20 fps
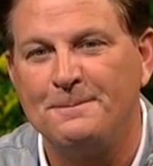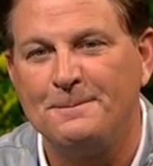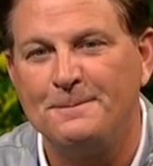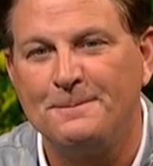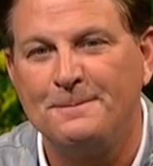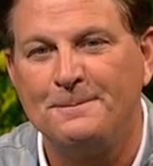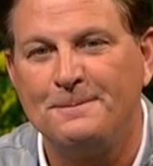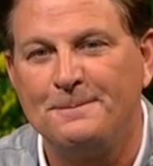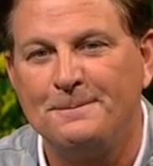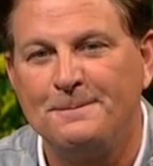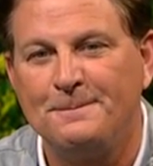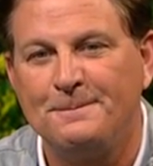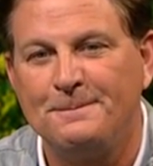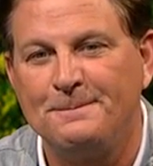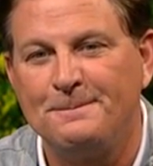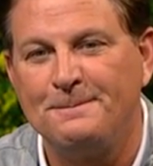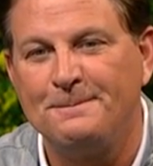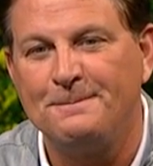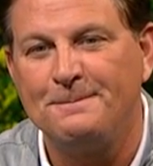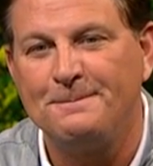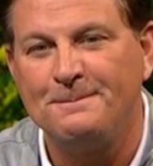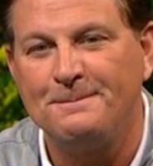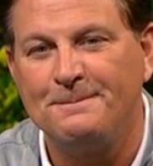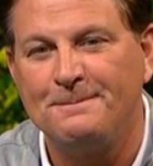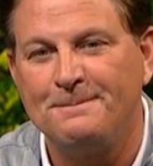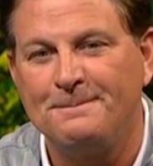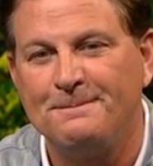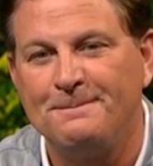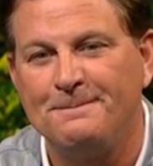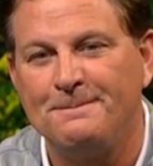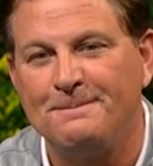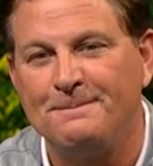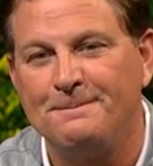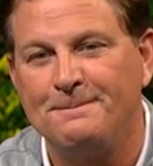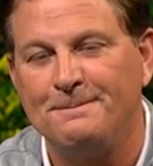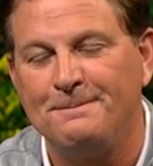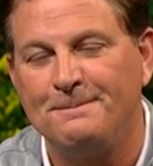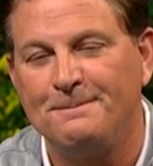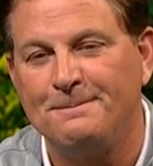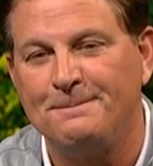
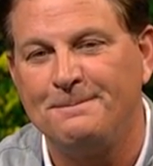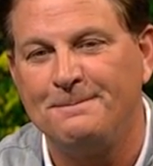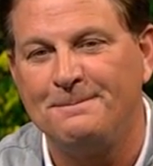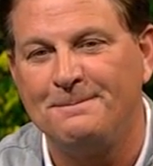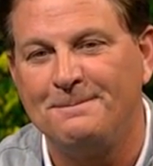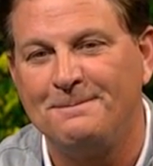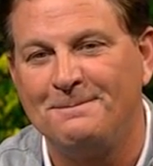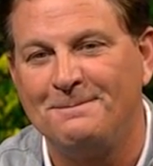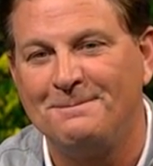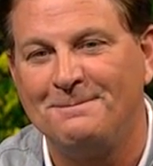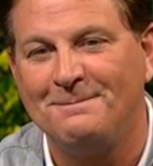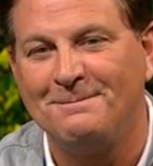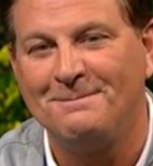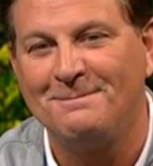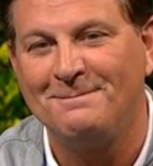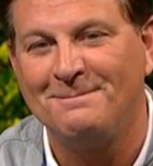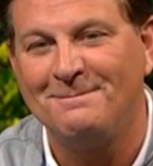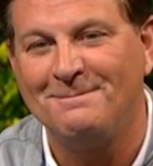(silent)